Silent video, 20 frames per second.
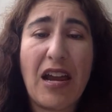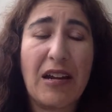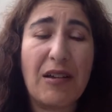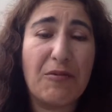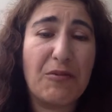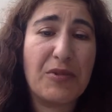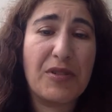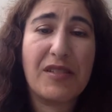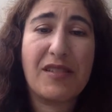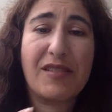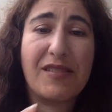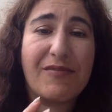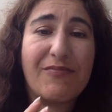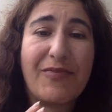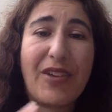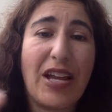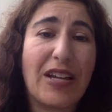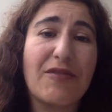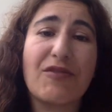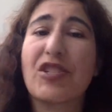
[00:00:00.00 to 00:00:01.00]
and it was
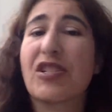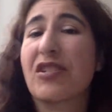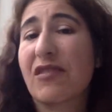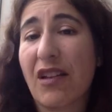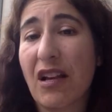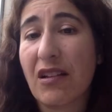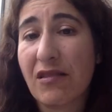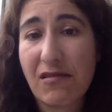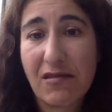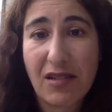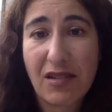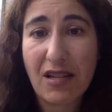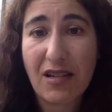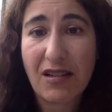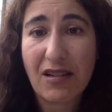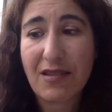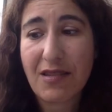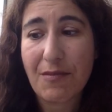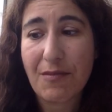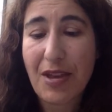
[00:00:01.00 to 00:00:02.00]
kind of
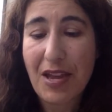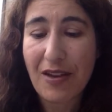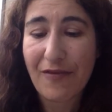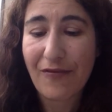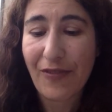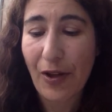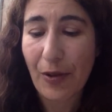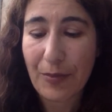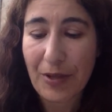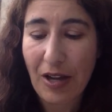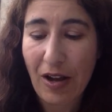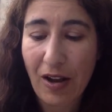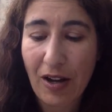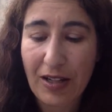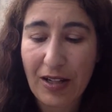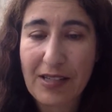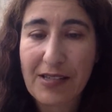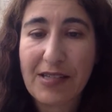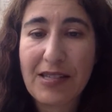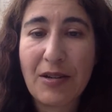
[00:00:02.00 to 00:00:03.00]
disgusting to me, if I'll be
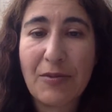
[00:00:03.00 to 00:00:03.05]
honest.